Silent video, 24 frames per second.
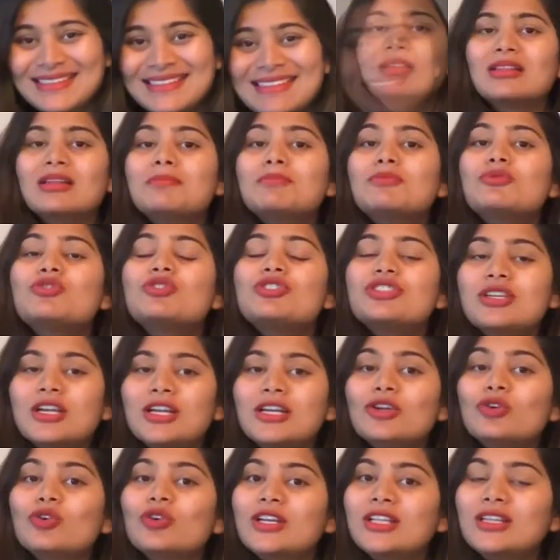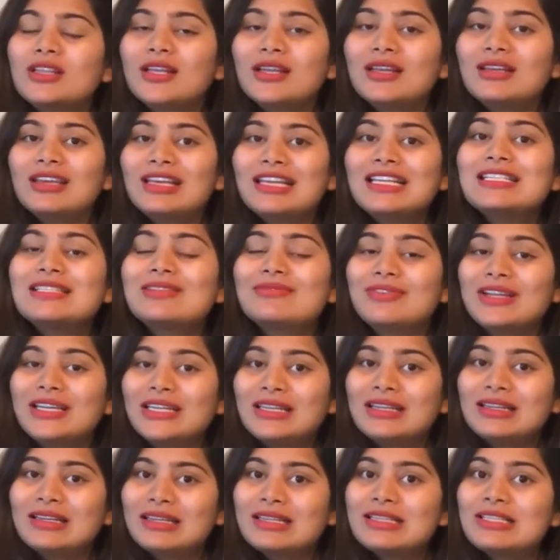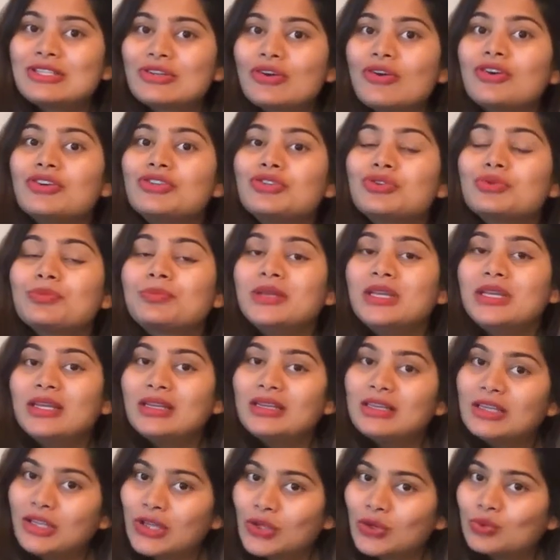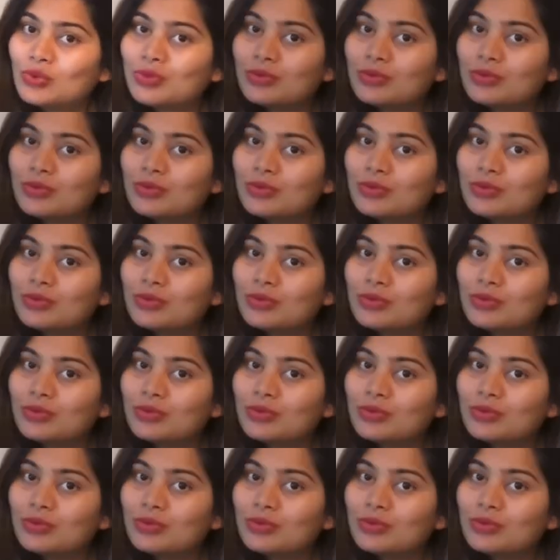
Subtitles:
The most annoying thing is waiting list or to be in queue.